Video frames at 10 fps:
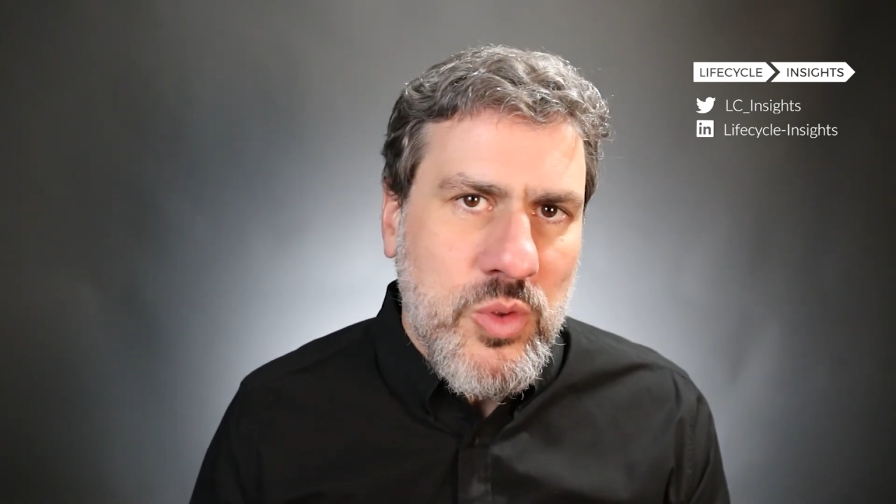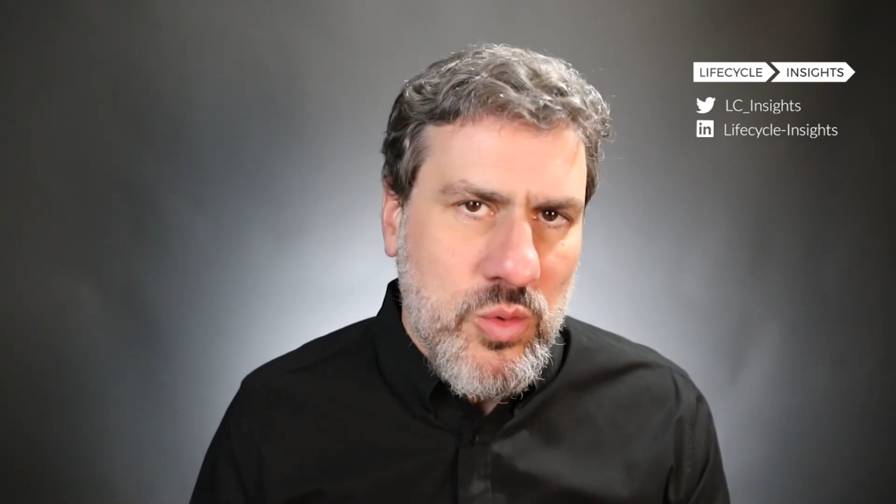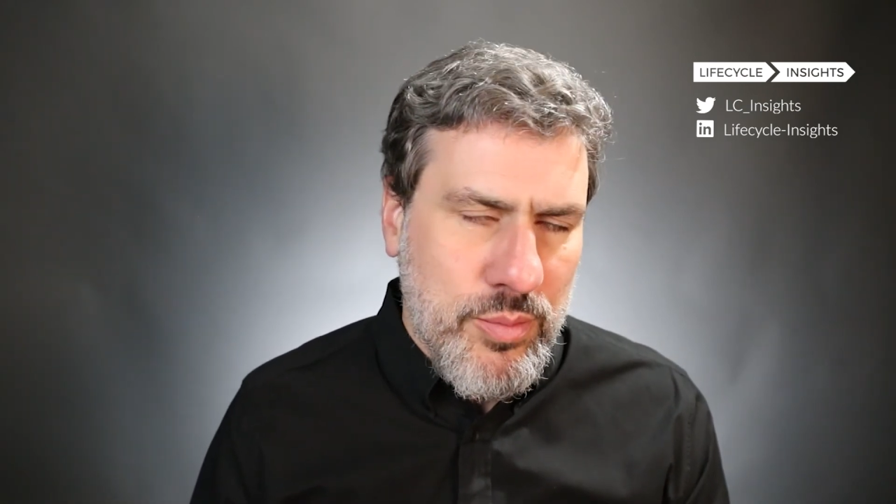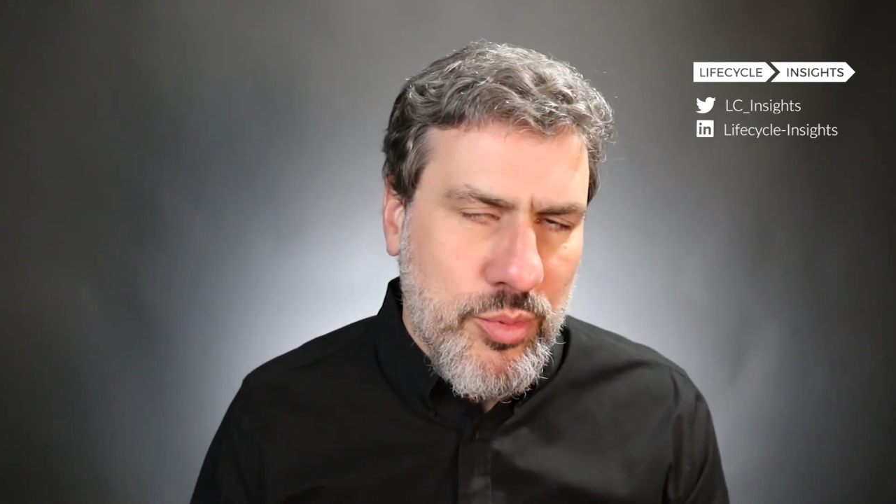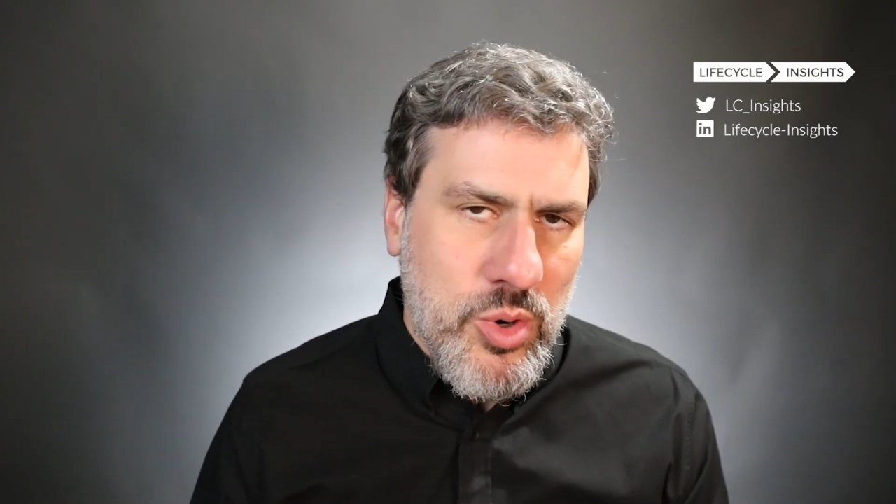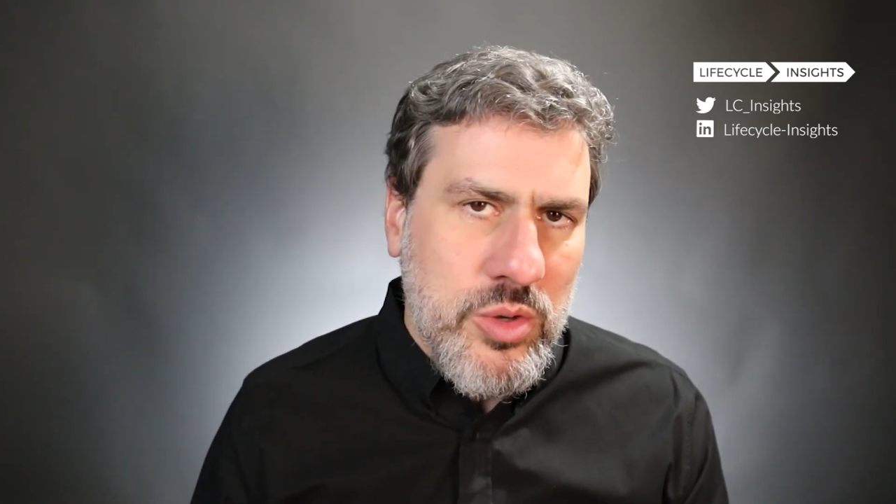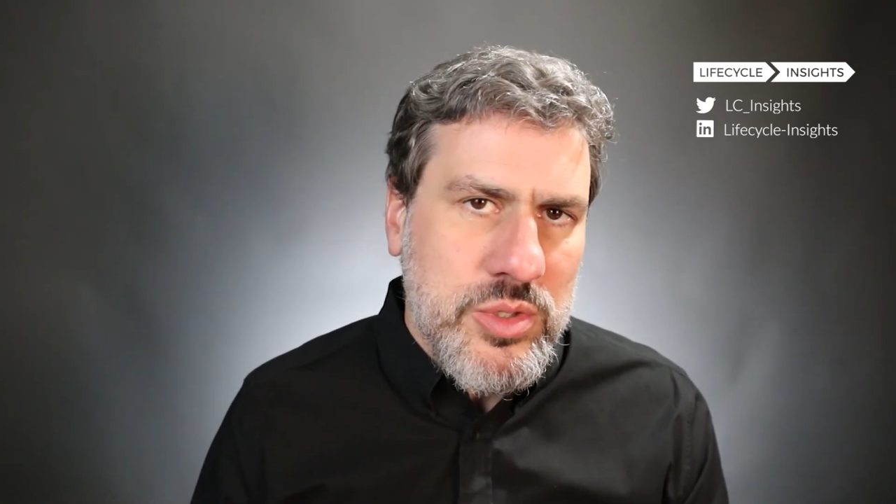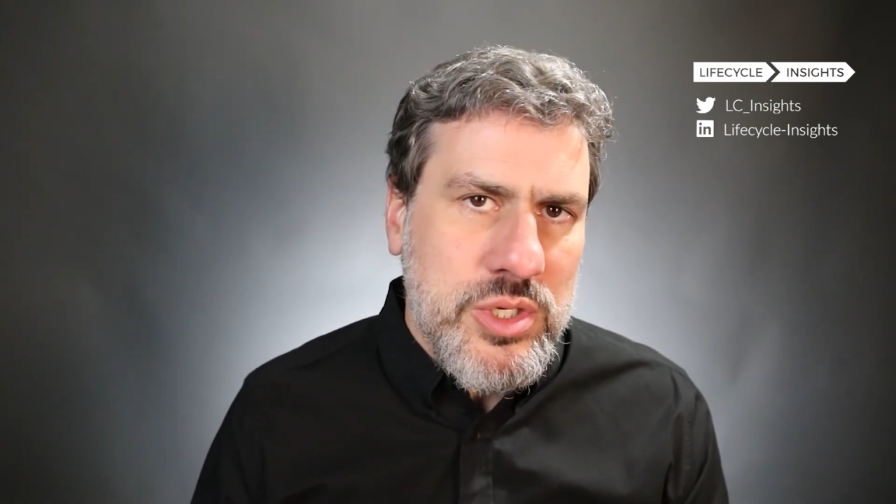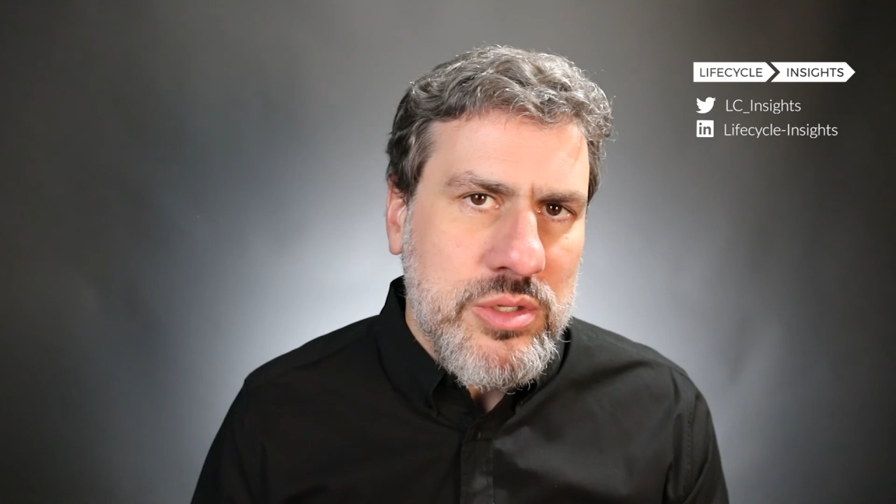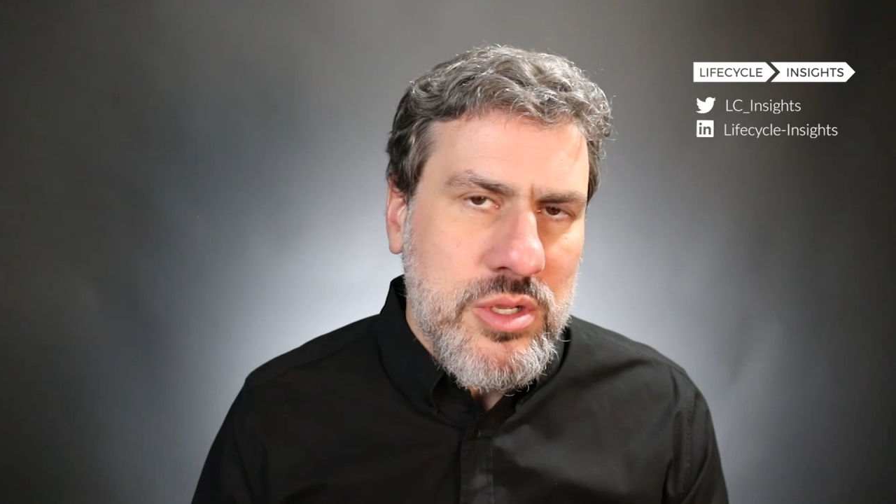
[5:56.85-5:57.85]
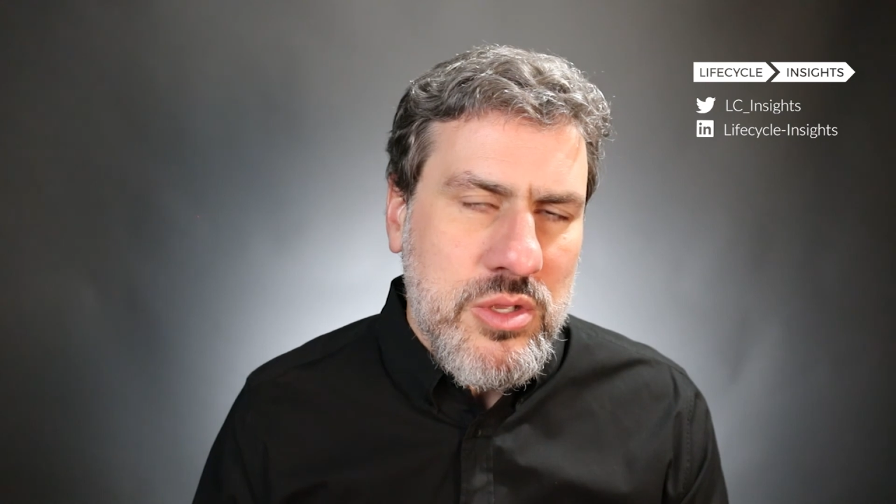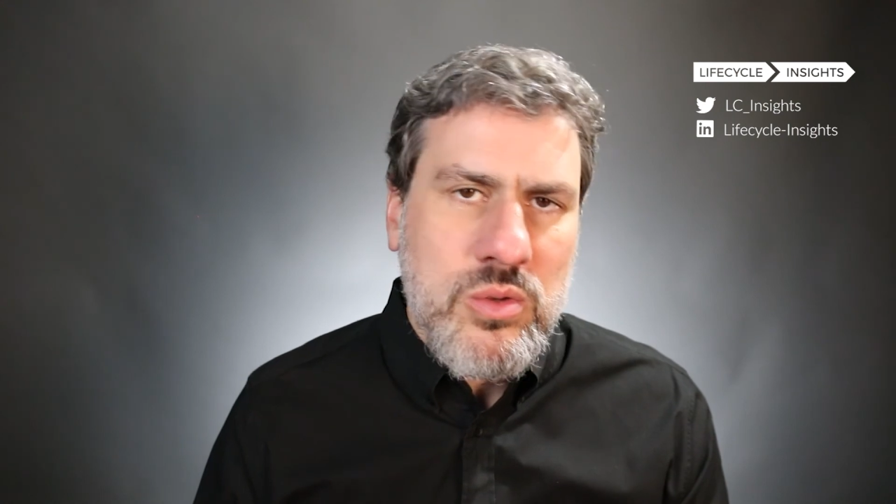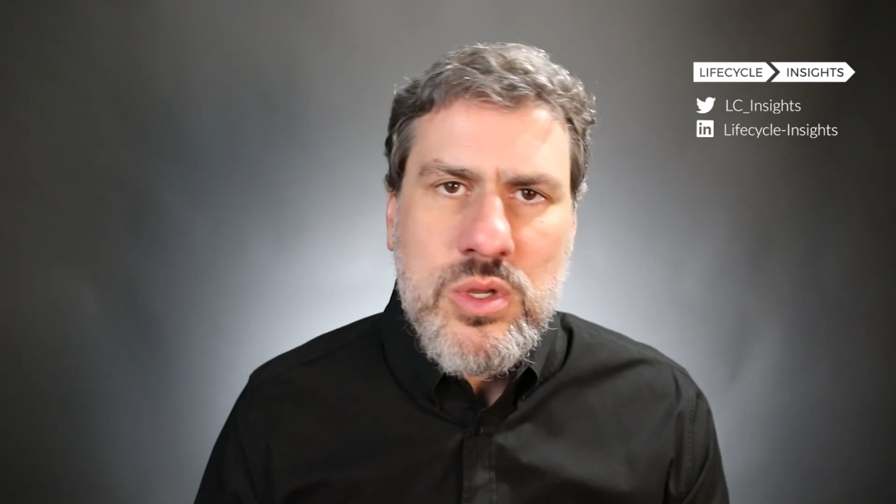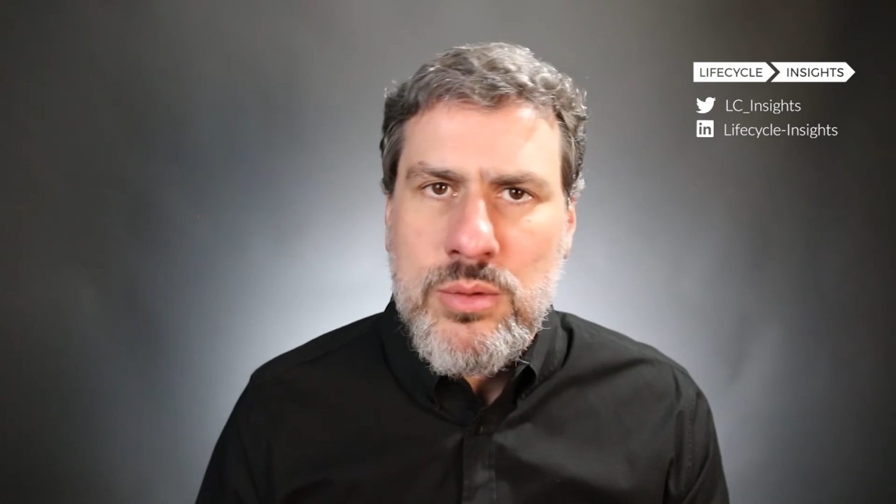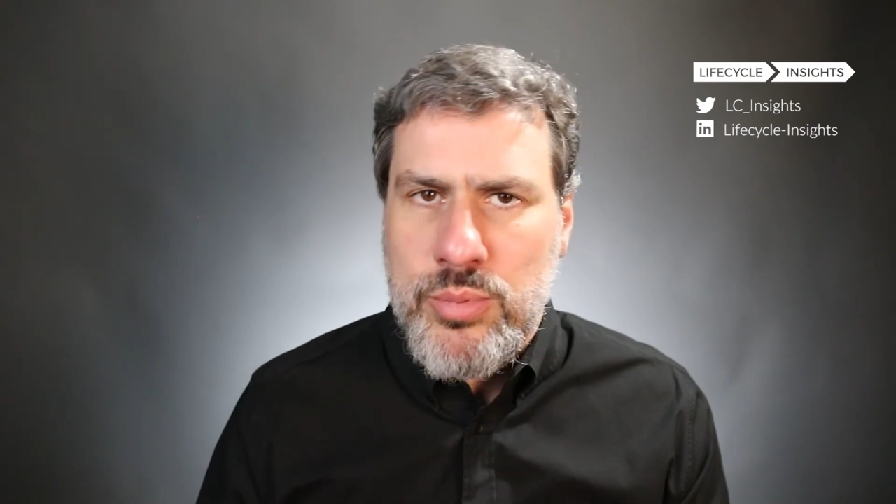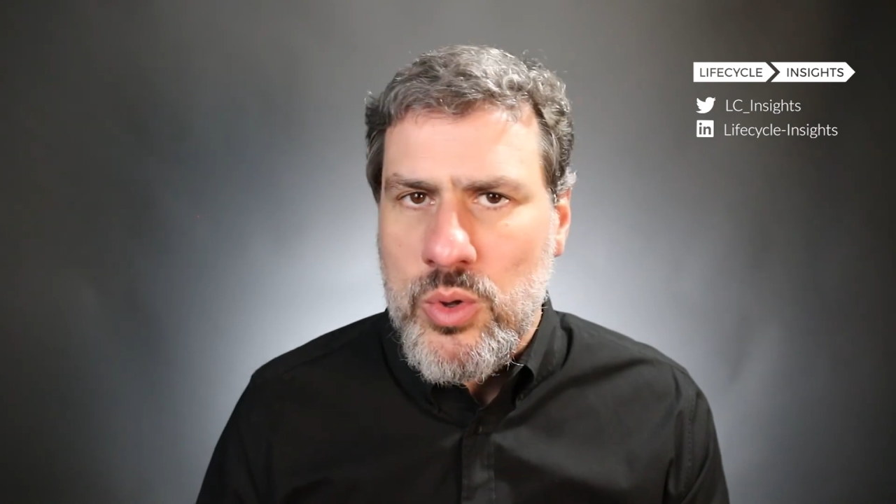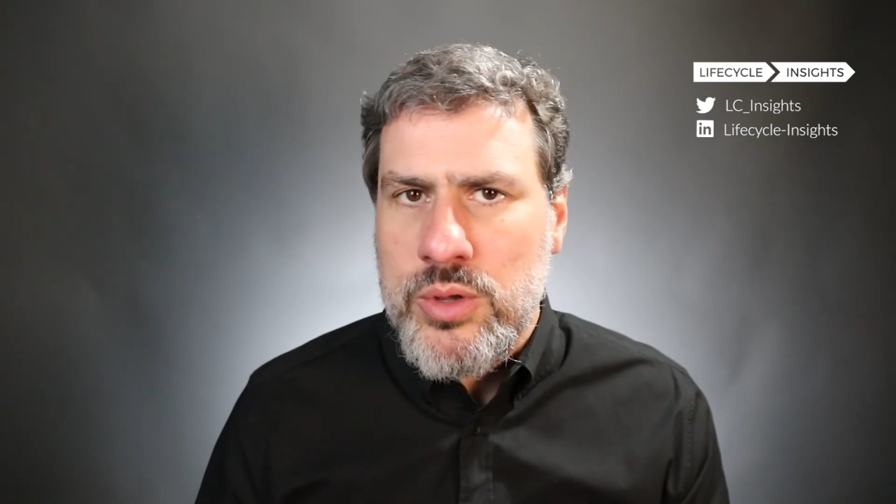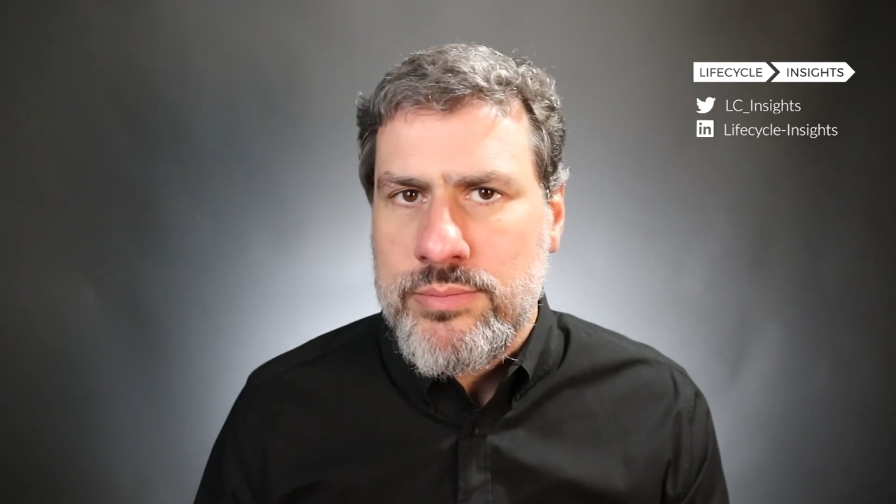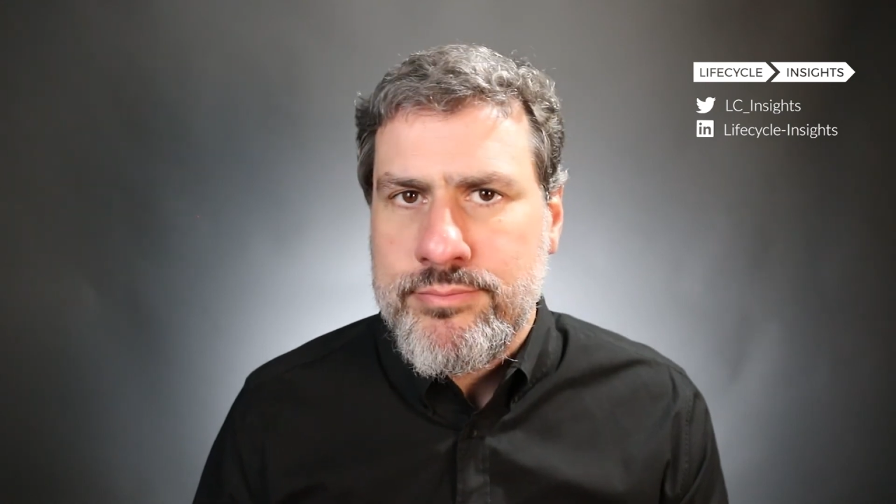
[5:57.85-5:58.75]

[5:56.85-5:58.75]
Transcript: or approach that you can employ.